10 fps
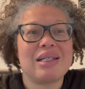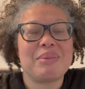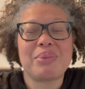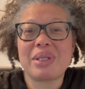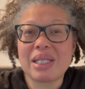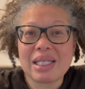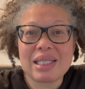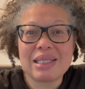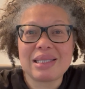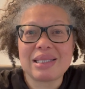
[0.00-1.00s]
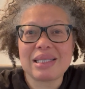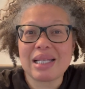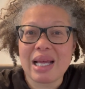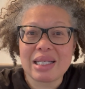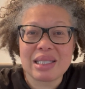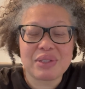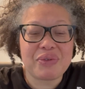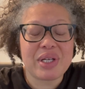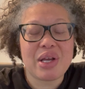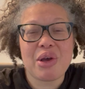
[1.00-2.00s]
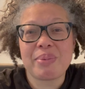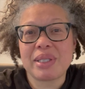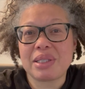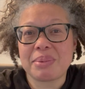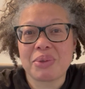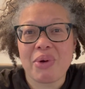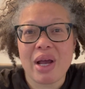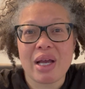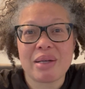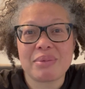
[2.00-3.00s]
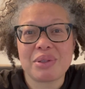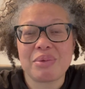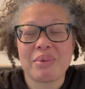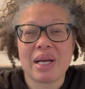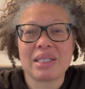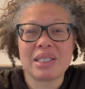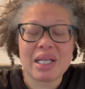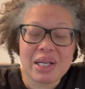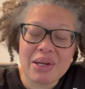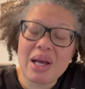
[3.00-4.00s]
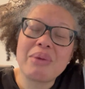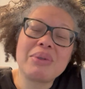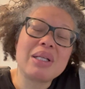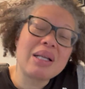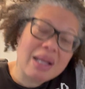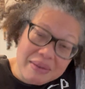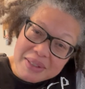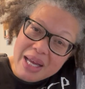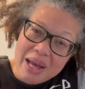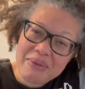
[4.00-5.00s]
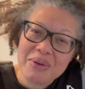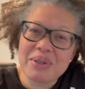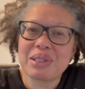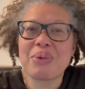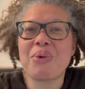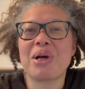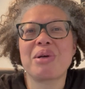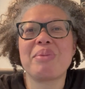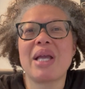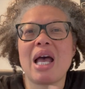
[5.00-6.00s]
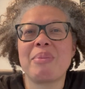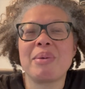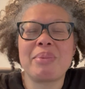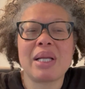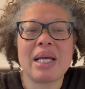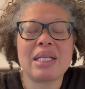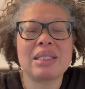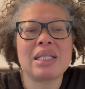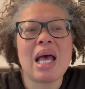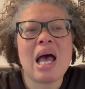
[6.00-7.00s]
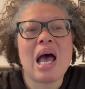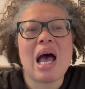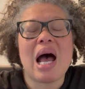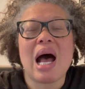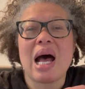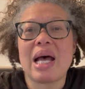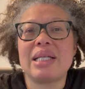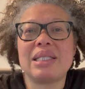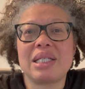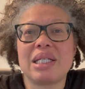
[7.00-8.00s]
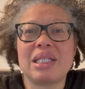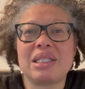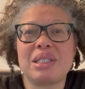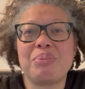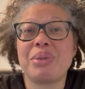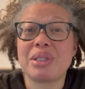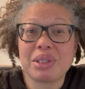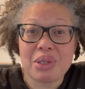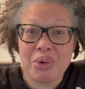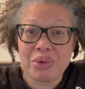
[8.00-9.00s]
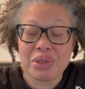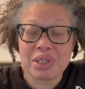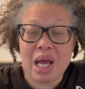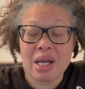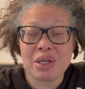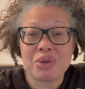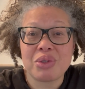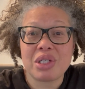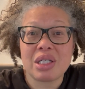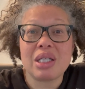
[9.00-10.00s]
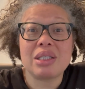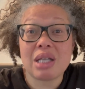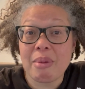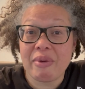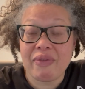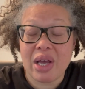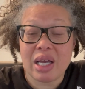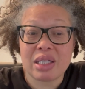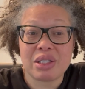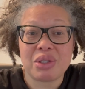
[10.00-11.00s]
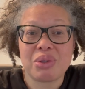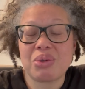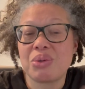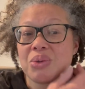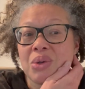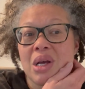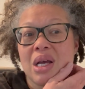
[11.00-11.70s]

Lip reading: please like this video. Please subscribe to my channel. I would love to have you. It's a welcoming, happy place. I teach business owners how to use Shopify to